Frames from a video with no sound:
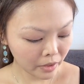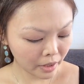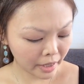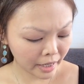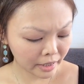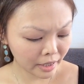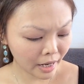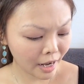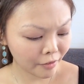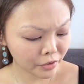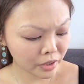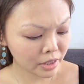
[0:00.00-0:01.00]
And
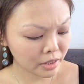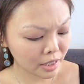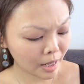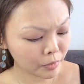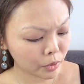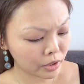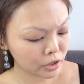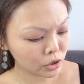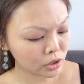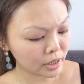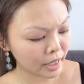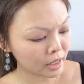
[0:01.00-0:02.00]
after this, I'm going
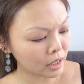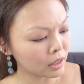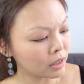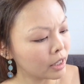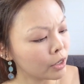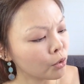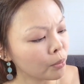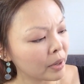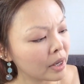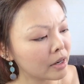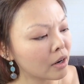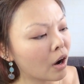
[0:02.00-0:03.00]
to take a little
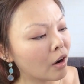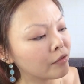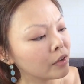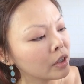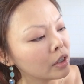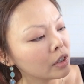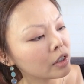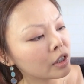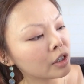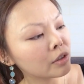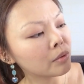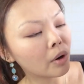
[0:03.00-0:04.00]
bit of
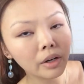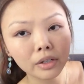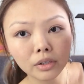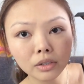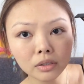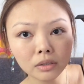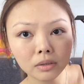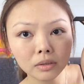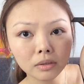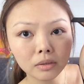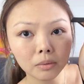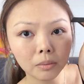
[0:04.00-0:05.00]
Cure Royal,
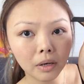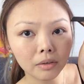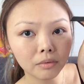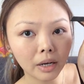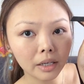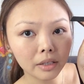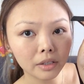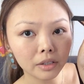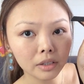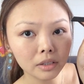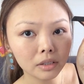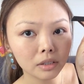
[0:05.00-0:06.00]
the one right
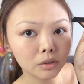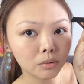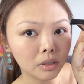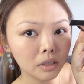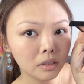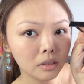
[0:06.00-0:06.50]
here, this one,